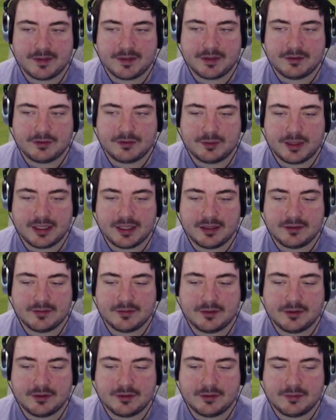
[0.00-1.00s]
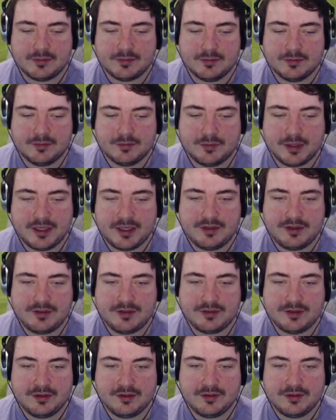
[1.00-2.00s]
as well, looking pretty
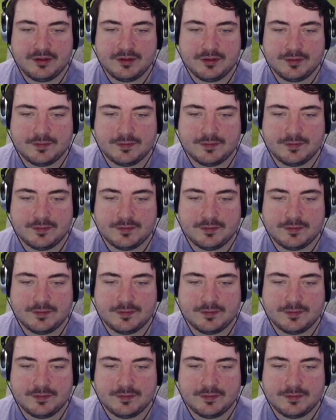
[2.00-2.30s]
decent.